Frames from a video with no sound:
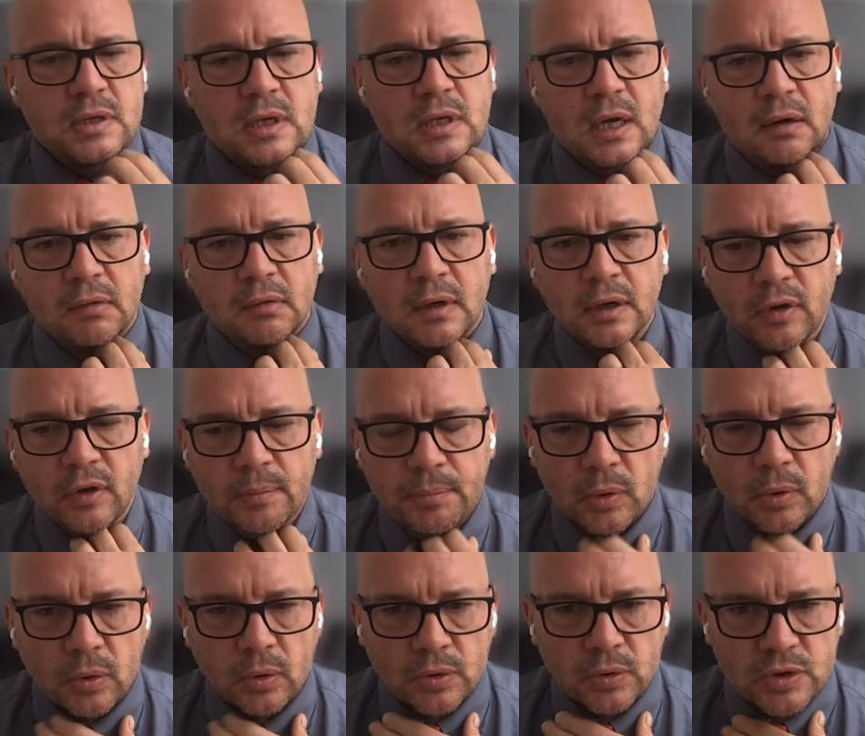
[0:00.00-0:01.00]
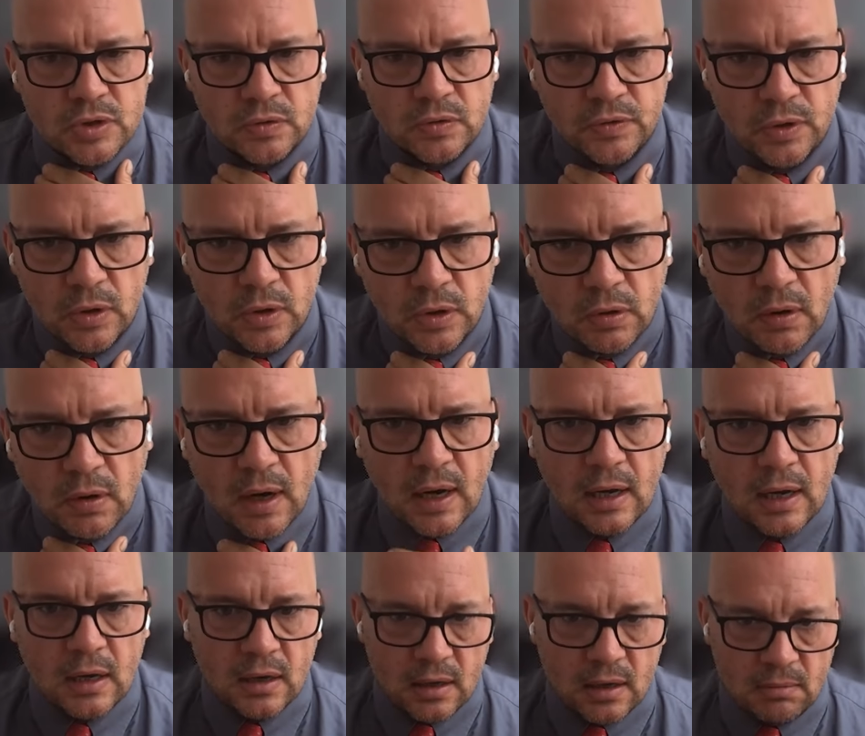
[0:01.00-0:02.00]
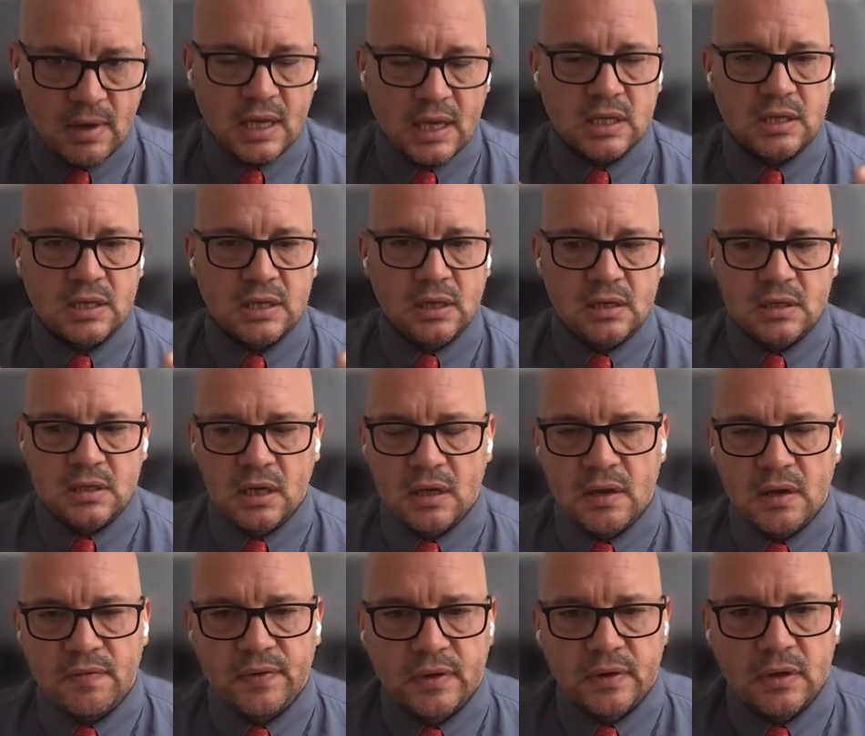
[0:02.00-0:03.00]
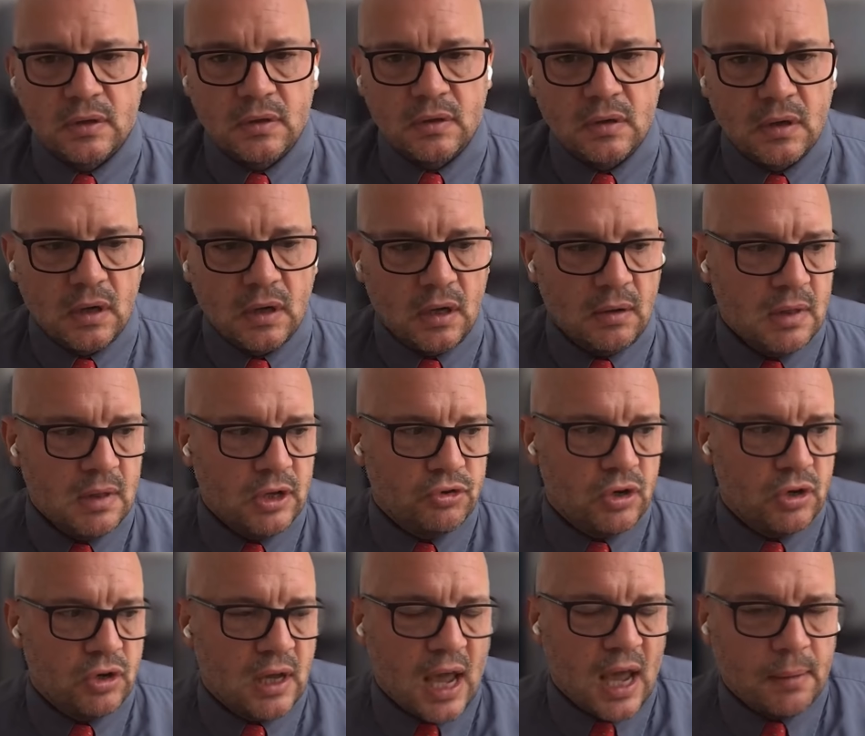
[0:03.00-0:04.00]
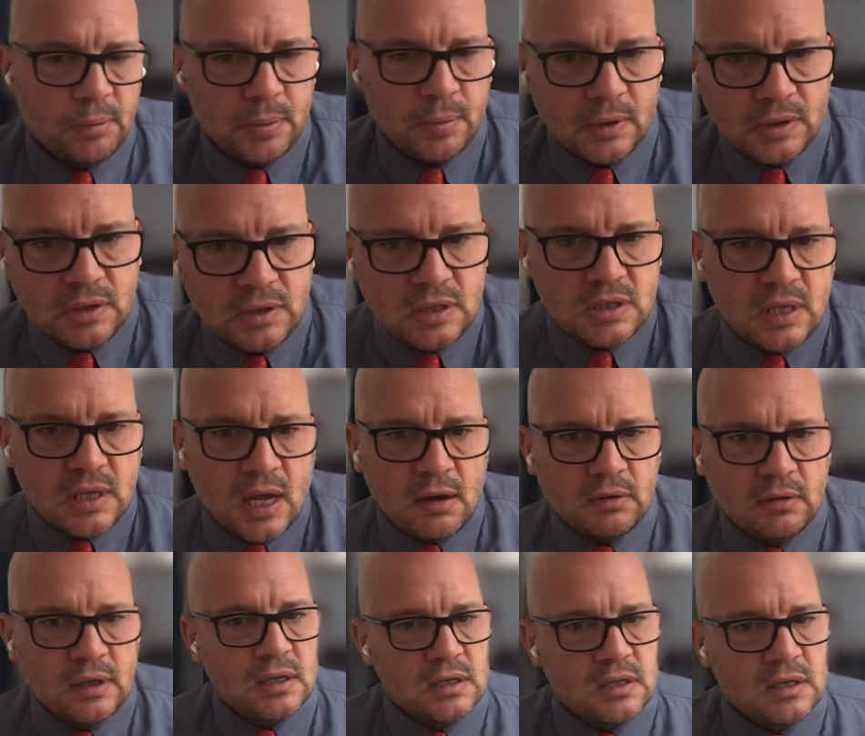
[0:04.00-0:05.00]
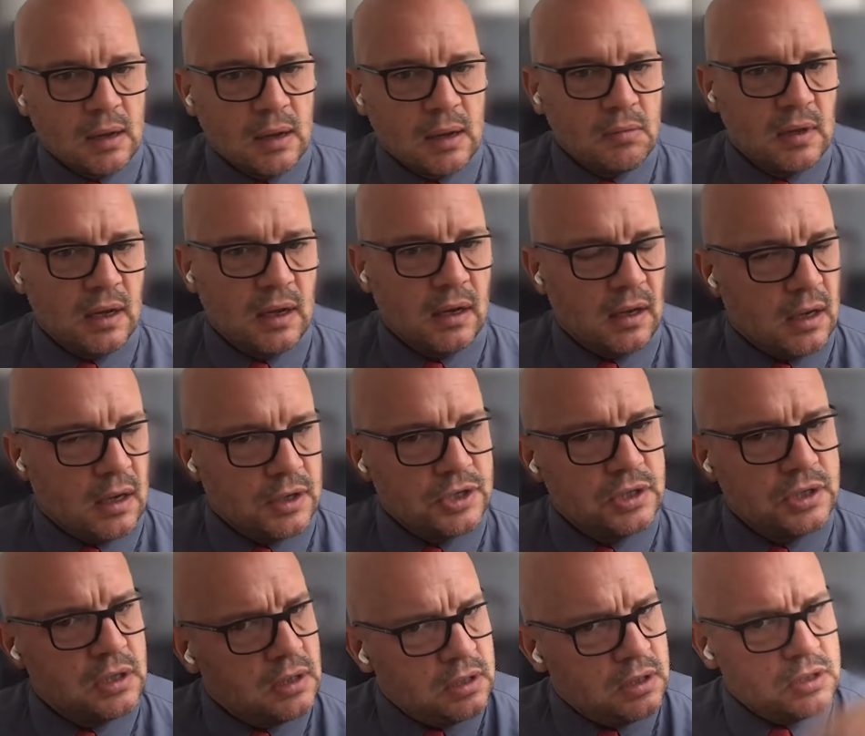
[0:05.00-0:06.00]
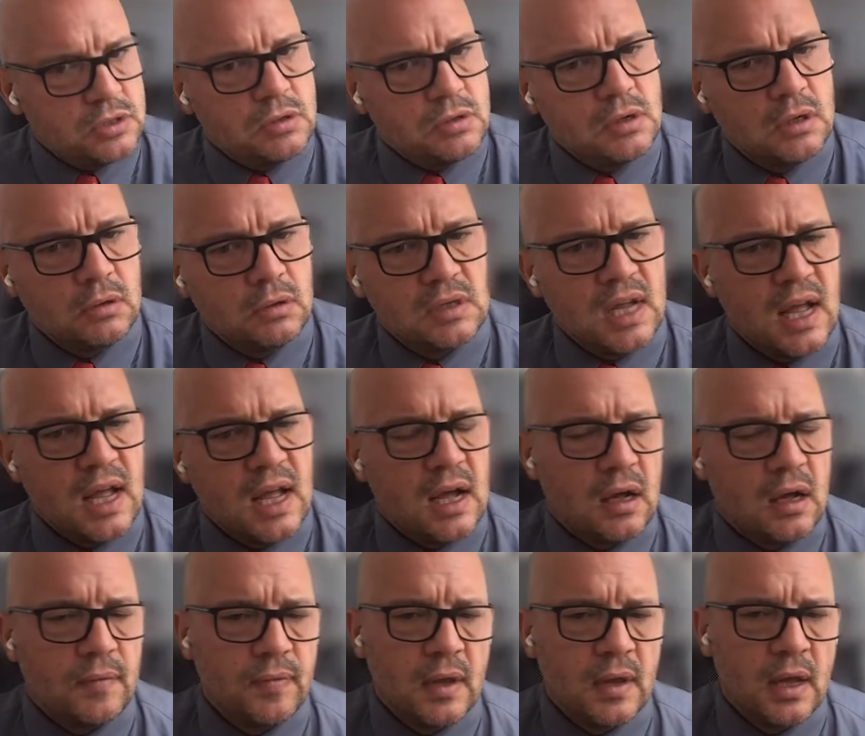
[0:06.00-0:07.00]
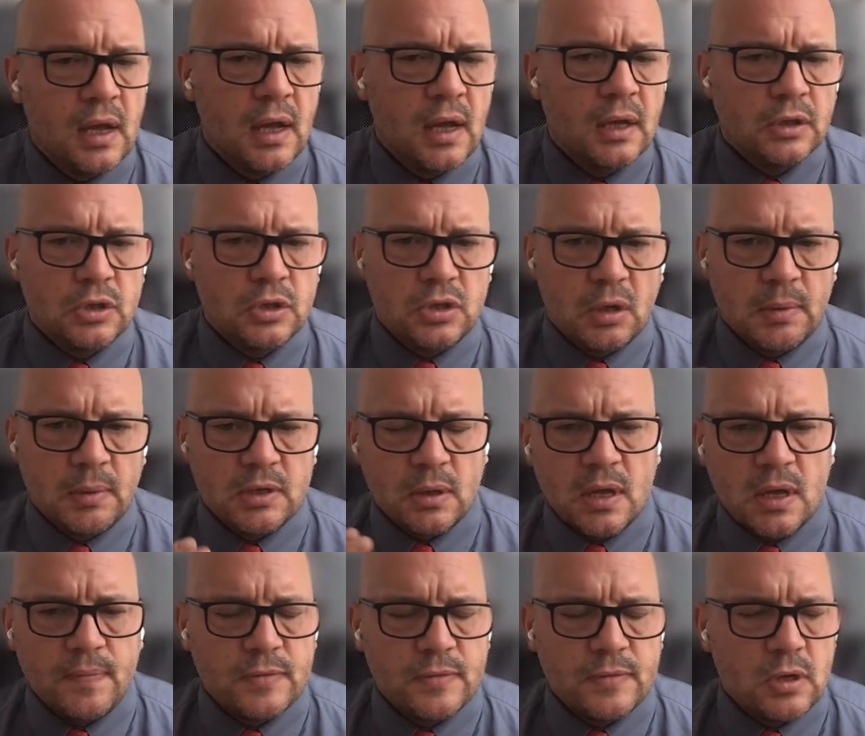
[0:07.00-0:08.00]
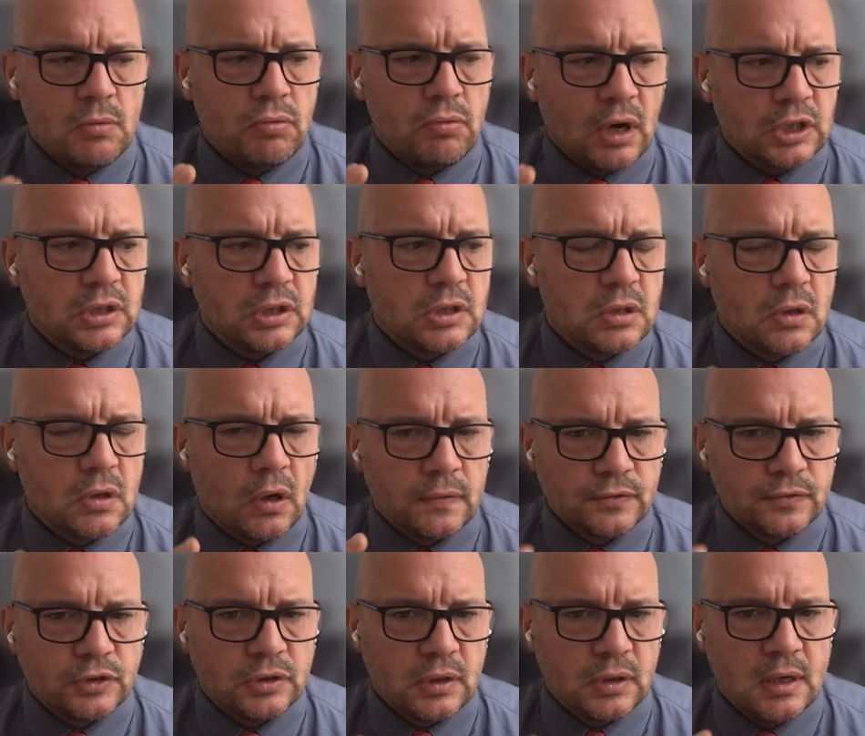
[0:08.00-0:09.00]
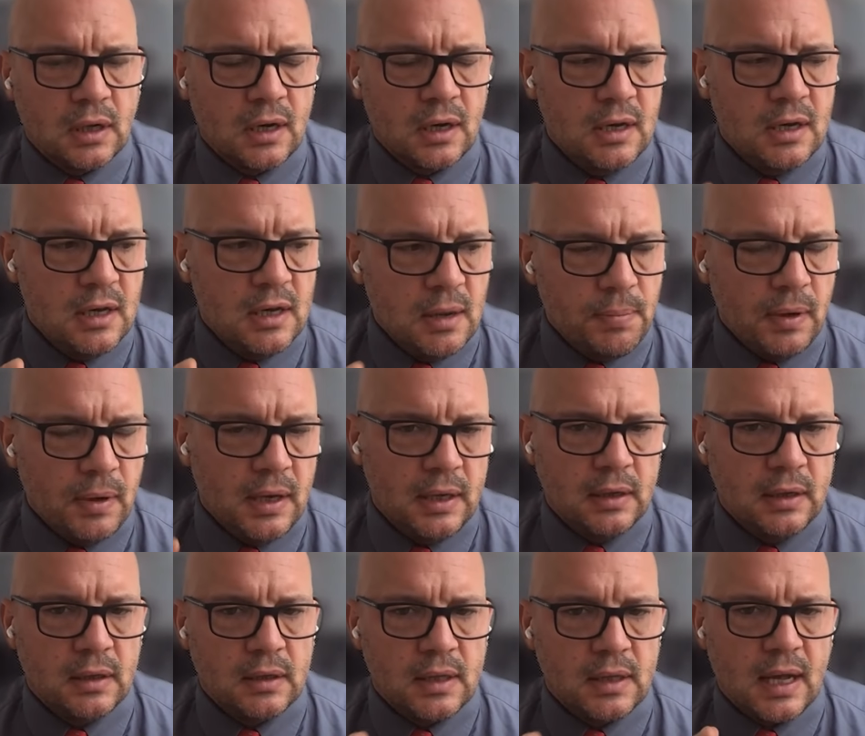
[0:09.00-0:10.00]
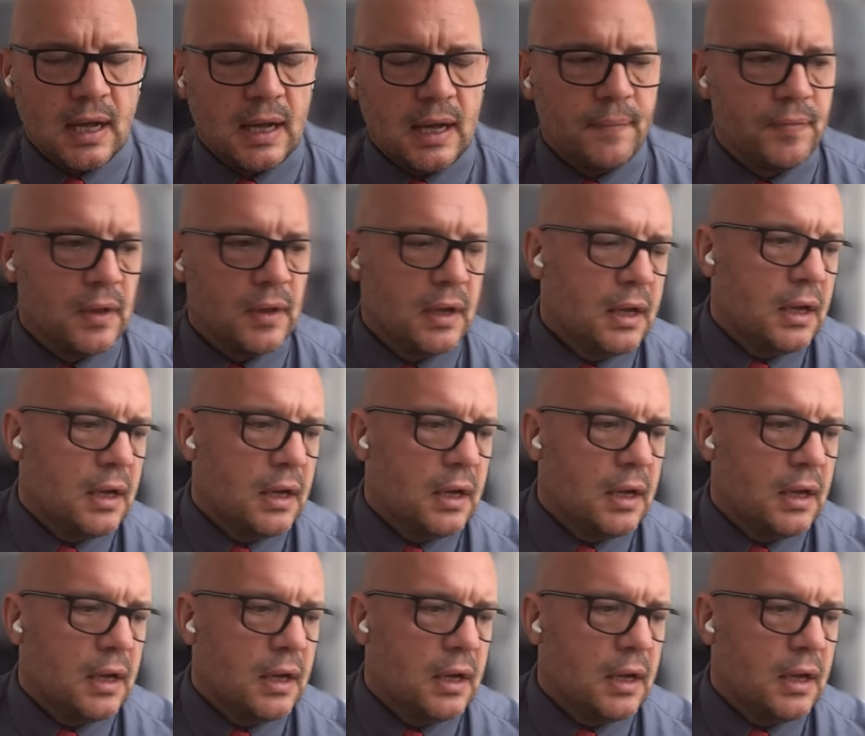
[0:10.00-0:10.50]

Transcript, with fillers: It's currently on the borders of Ukraine, amassing significant uh, military capabilities there. It did the same thing last year, then stood it all down. You see what I mean? So, so Russia's constantly kind of nibbling at that.